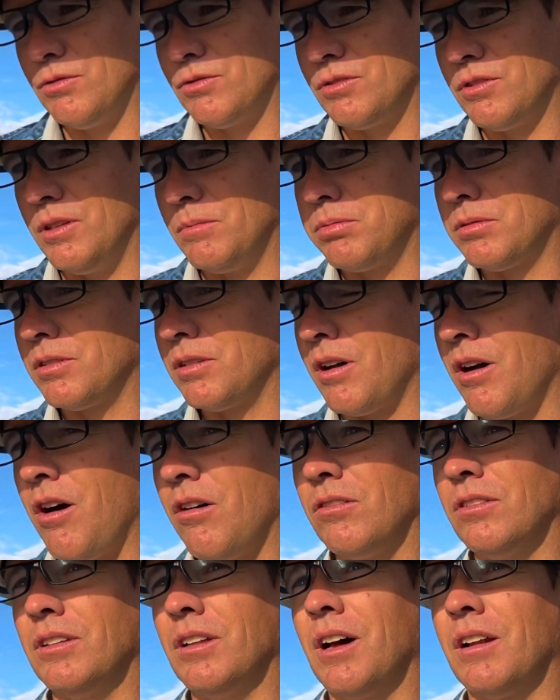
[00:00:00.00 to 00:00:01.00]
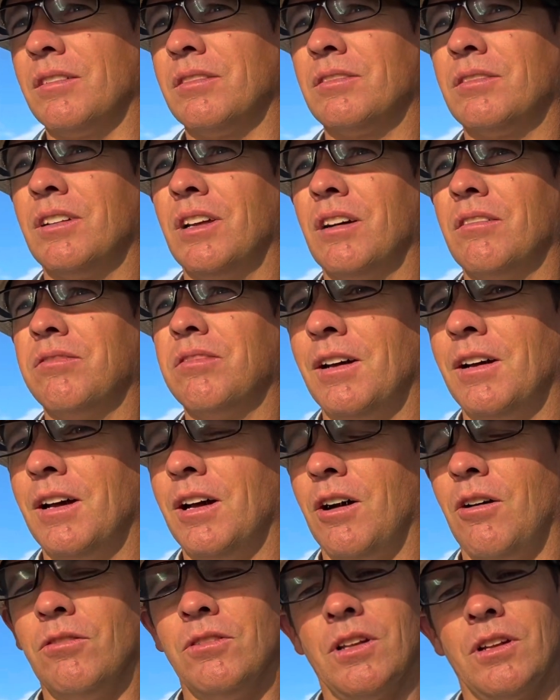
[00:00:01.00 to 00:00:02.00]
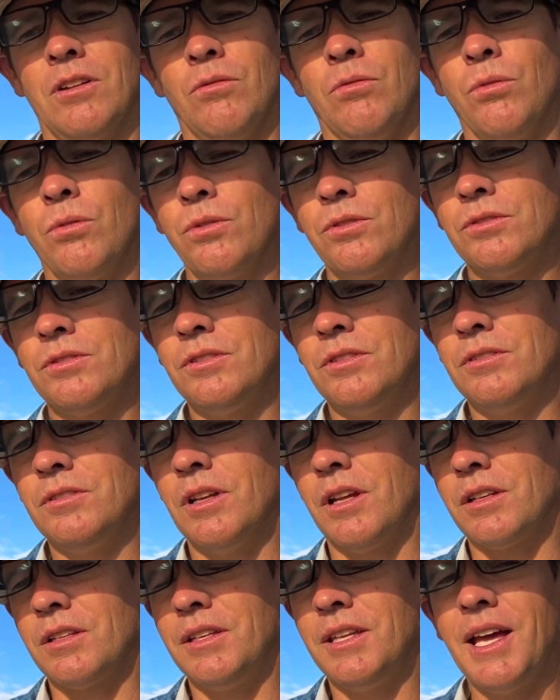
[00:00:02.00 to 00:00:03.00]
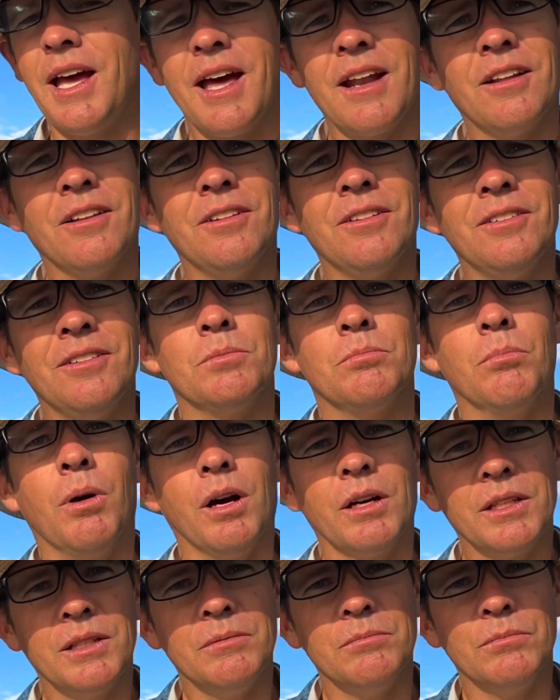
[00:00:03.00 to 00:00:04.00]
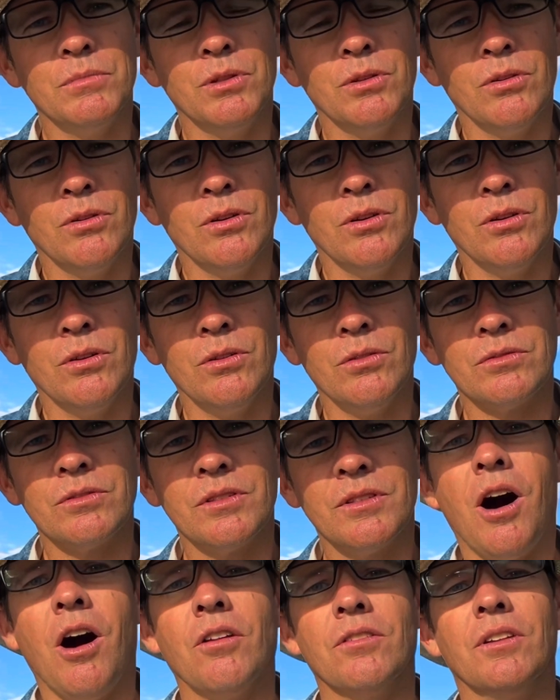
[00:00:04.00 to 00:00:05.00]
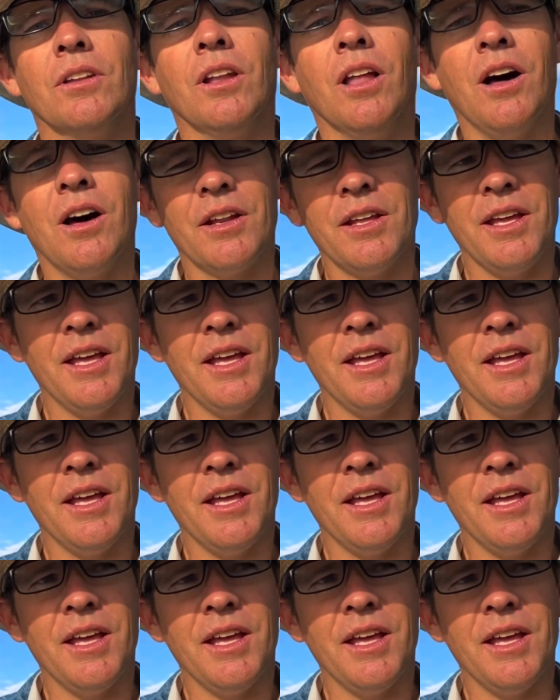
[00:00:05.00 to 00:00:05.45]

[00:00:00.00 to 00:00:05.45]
trips, hauled a lot of stuff. Hauled a lot of horses, a lot of cattle, mucking bulls, hauled a lot of